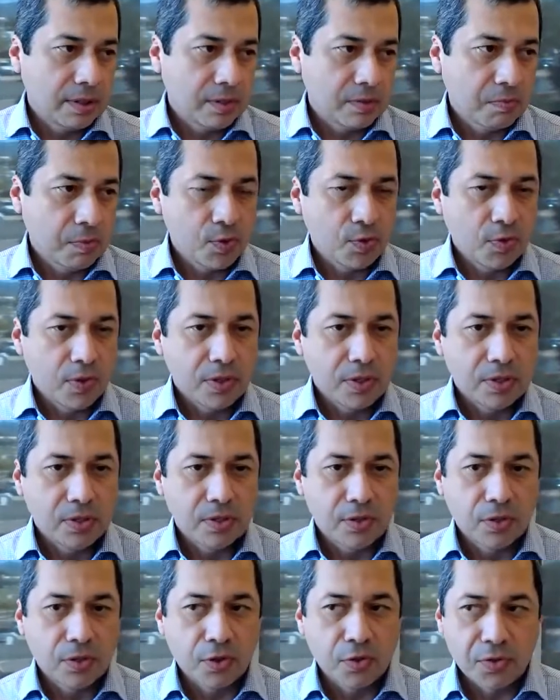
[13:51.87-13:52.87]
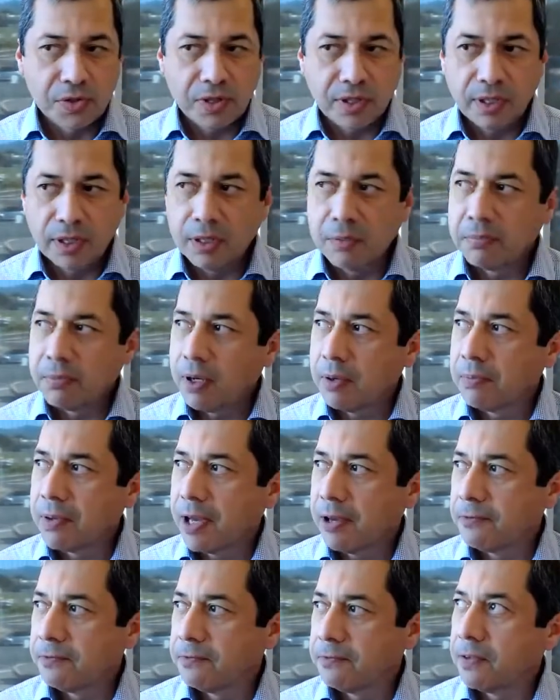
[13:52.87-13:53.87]
most recent surge was, I think,
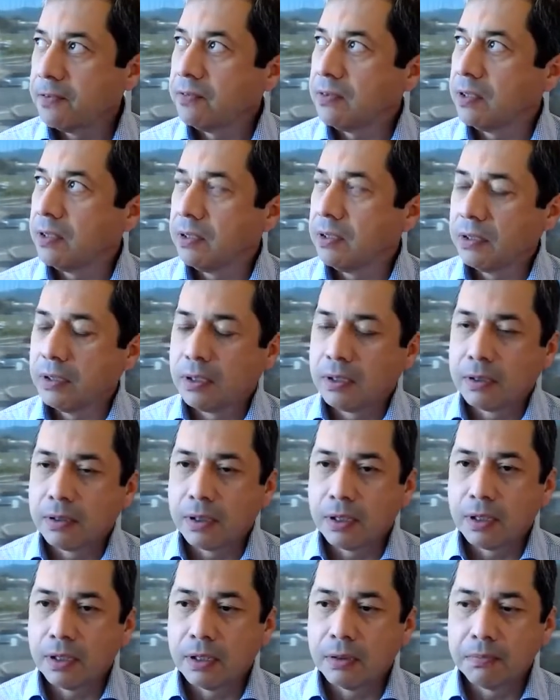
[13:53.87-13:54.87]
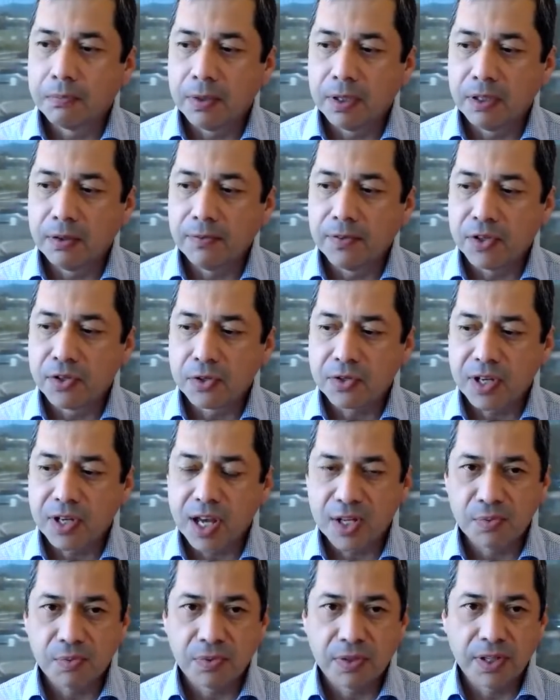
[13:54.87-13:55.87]
about 50 individuals
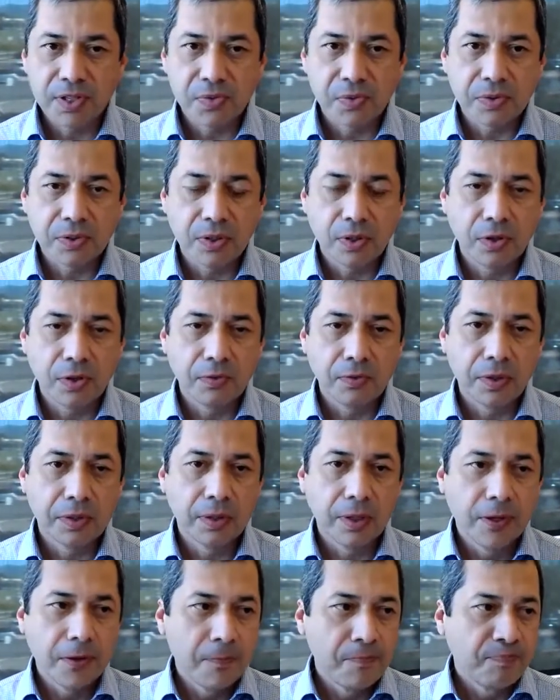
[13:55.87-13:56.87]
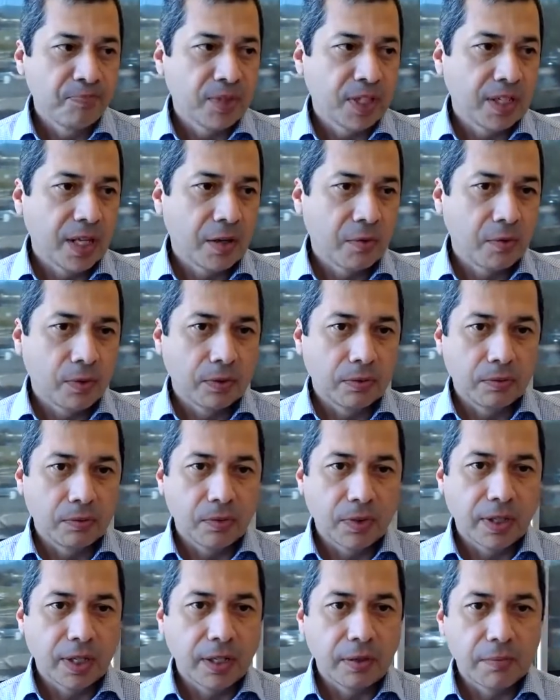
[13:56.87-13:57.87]
hospitalized with COVID. And now
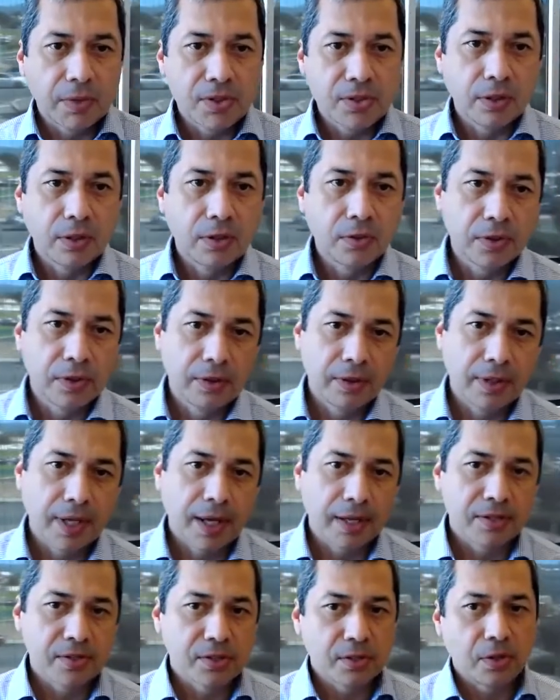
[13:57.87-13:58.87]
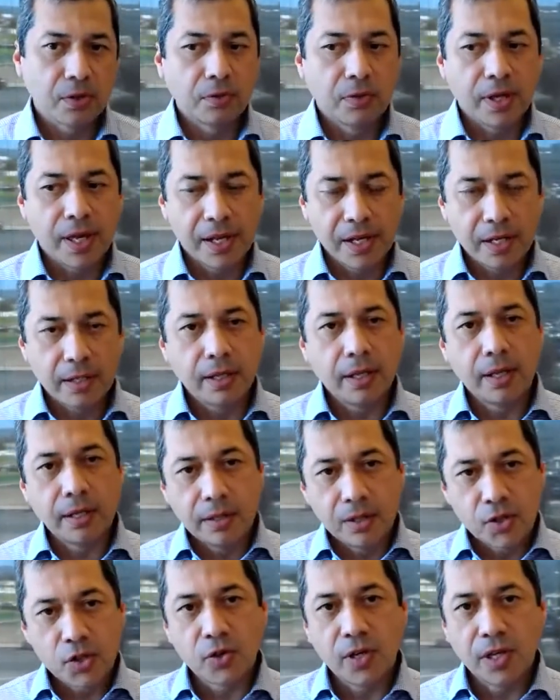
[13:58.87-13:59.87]
we're getting much lower than that. So, and
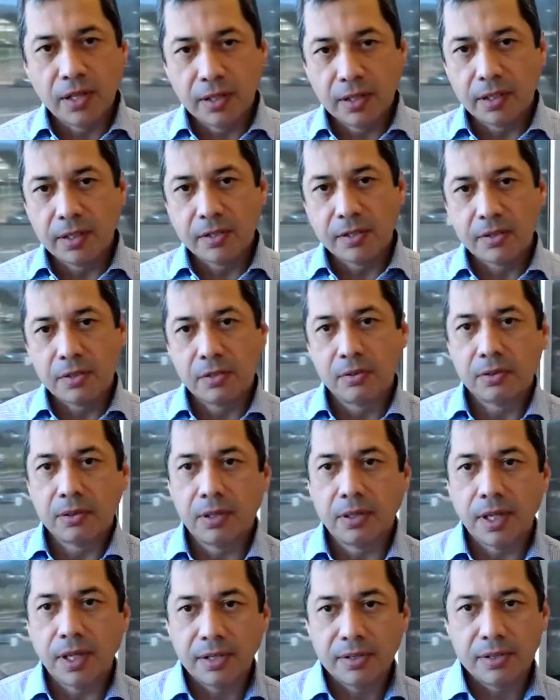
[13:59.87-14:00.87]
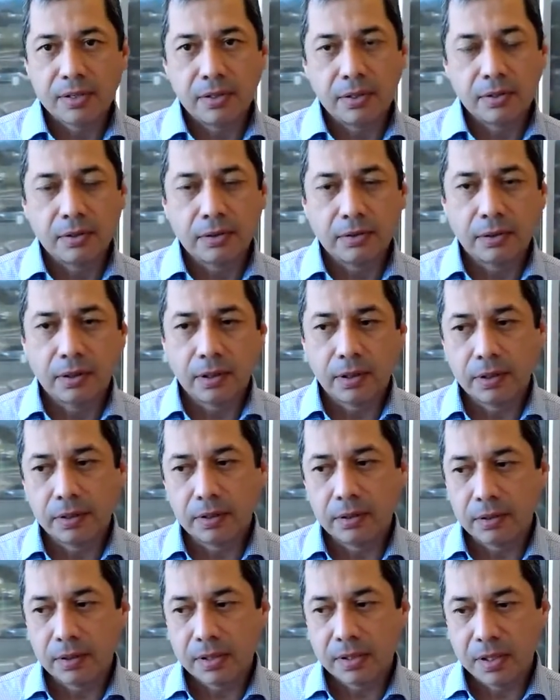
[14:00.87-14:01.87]
the trend is that it still
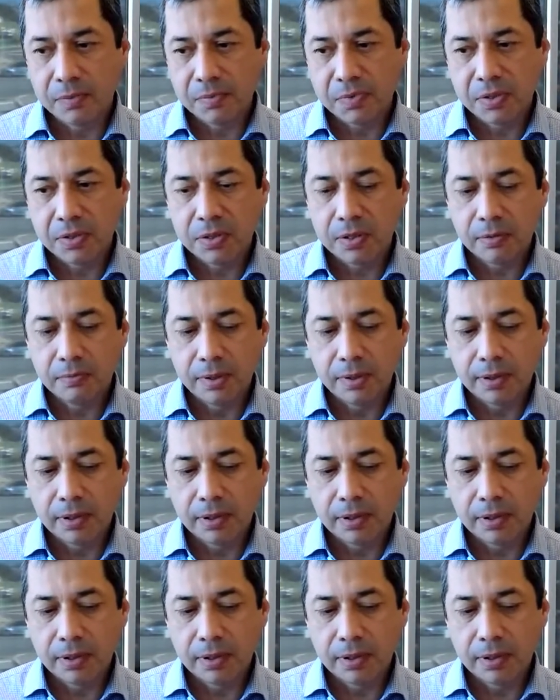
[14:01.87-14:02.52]
seems to still be